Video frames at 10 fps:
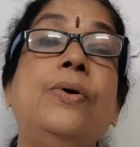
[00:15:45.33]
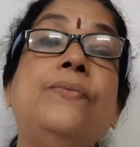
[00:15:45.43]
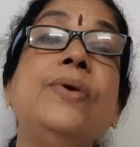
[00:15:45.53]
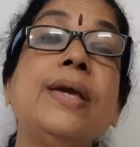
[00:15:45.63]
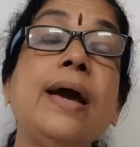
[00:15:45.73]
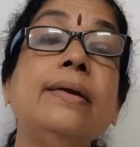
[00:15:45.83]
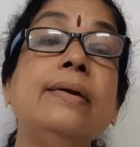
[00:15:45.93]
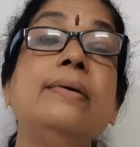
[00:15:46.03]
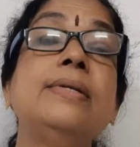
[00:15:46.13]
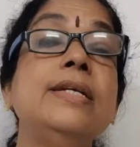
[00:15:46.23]
We
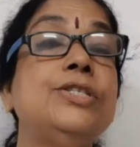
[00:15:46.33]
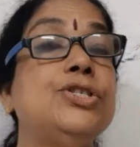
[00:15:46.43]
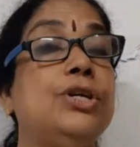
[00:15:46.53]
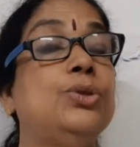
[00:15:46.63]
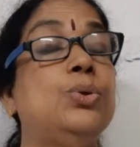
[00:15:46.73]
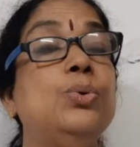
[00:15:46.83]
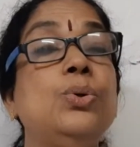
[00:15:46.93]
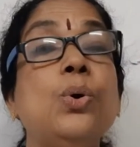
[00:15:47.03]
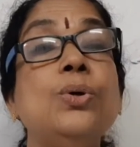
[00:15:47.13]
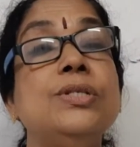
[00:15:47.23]
can reach through
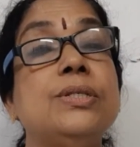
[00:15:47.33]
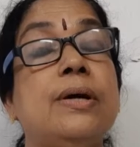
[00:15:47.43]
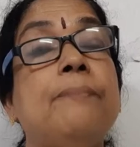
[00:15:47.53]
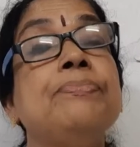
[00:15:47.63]
roads.